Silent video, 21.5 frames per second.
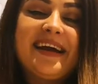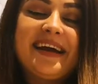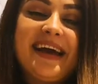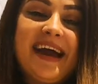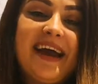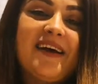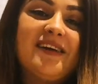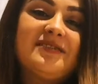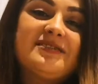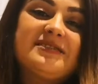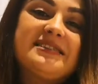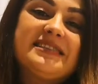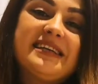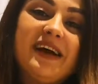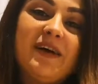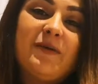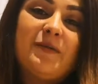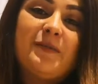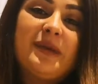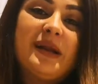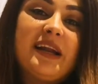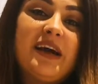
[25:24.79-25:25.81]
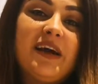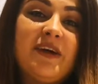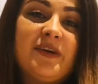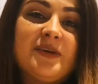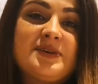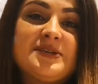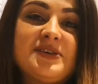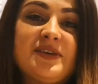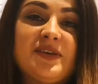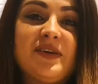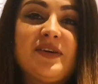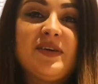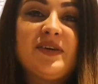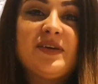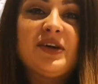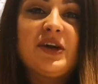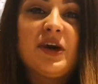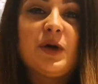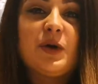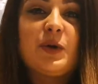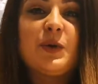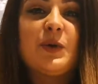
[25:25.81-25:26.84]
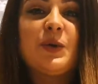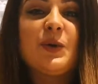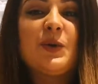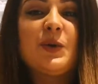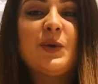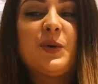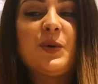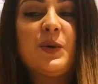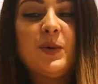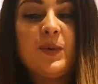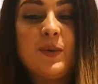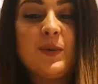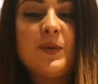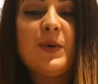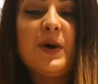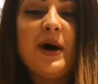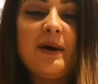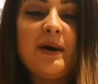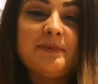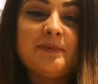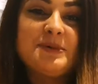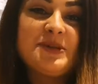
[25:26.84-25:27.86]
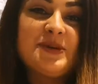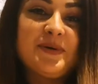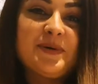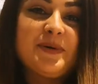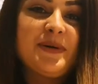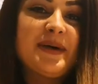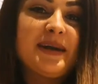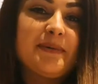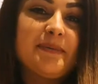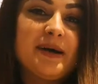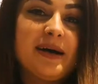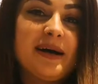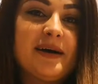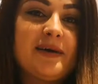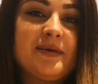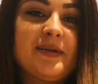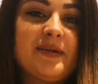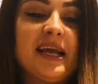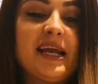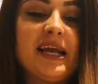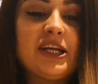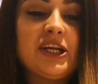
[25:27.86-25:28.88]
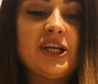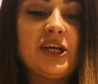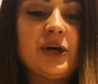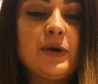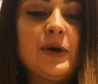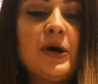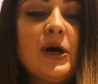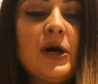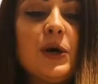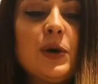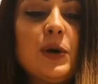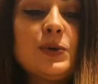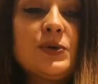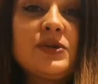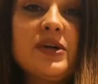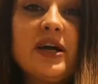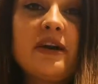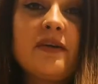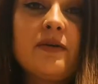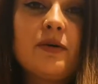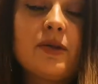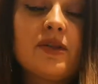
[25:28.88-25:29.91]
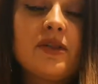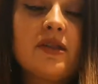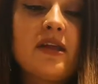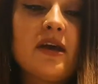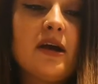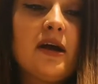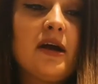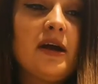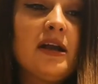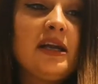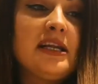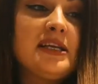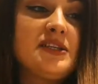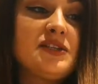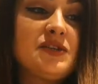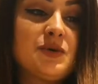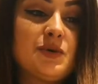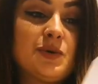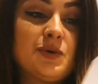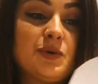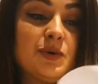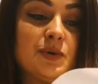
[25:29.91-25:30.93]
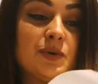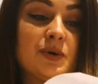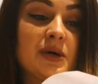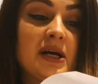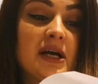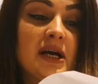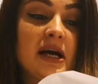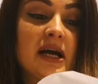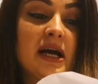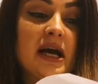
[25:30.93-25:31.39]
account down below, so you know who I'm talking about. And you know, also I got a little